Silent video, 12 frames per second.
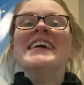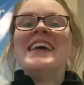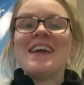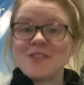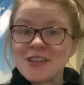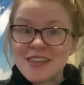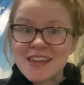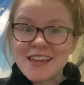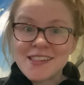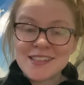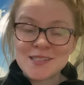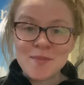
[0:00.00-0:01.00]

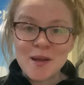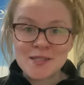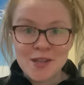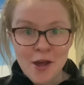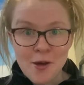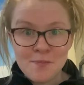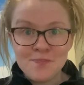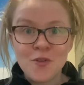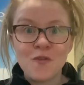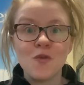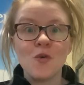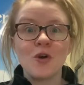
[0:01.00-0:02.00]
everything that's about to come
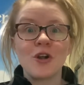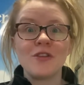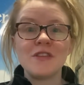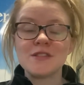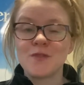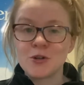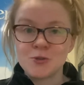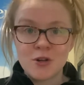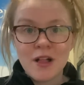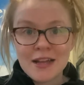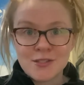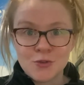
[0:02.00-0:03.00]
for these virtual
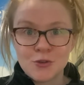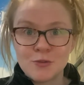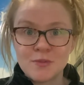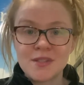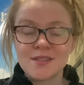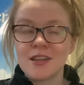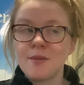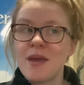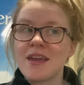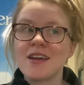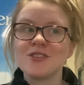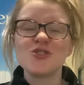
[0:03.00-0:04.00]
classrooms is going to
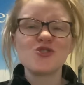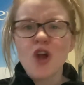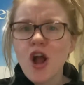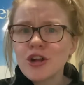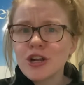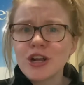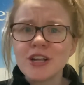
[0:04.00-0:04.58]
make us stronger.